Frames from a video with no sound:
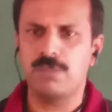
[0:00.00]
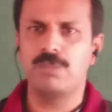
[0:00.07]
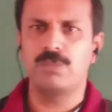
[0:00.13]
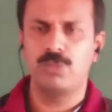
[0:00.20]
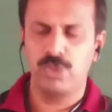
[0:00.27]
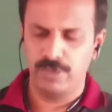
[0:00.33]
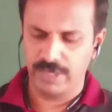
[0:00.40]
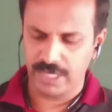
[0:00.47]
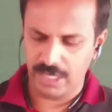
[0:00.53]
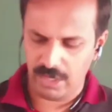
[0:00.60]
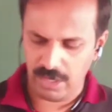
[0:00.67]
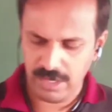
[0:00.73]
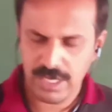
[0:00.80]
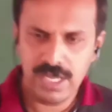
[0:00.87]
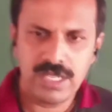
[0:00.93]
moving
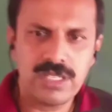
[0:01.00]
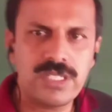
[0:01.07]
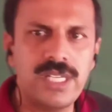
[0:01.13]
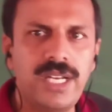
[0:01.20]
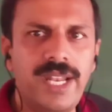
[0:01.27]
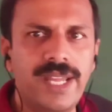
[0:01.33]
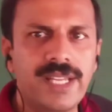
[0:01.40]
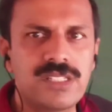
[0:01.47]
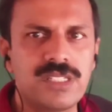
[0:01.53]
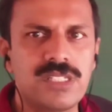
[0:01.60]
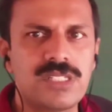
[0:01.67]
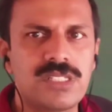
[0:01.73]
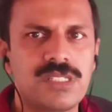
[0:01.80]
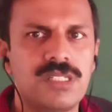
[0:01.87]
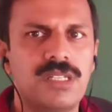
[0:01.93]
along
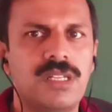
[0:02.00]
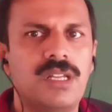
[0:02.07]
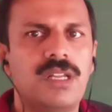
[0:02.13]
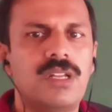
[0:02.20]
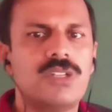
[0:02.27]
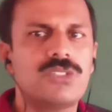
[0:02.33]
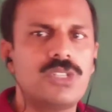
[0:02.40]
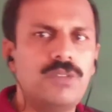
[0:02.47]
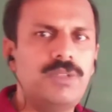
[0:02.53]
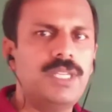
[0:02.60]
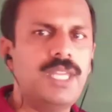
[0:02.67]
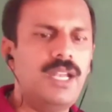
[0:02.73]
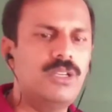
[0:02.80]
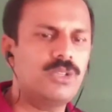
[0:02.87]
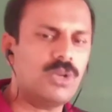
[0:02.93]
z-axis. So we
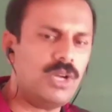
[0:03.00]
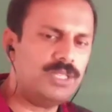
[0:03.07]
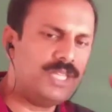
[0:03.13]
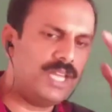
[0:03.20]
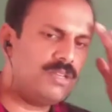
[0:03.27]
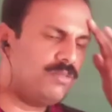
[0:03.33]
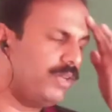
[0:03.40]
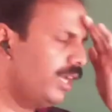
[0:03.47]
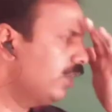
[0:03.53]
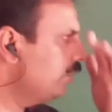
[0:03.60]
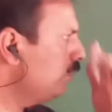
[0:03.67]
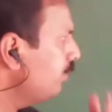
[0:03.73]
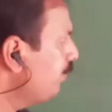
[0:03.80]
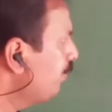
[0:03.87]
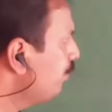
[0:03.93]
can draw that
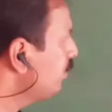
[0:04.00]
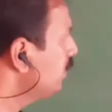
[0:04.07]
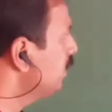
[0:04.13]
wave.